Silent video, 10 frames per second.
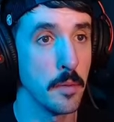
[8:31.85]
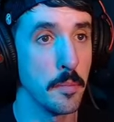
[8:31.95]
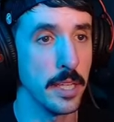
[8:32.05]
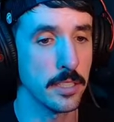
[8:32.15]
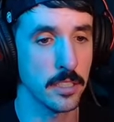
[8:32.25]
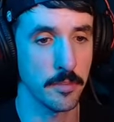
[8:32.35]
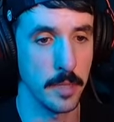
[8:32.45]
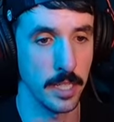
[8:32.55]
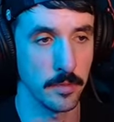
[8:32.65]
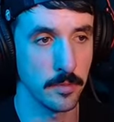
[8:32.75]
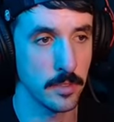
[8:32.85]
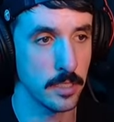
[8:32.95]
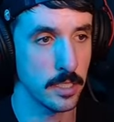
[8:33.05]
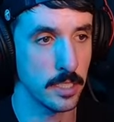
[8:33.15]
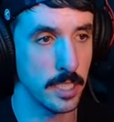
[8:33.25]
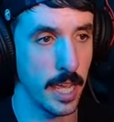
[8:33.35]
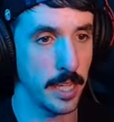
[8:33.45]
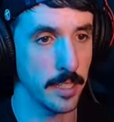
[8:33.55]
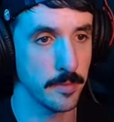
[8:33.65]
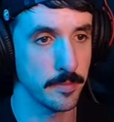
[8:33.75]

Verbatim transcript: Pieces of me. Take.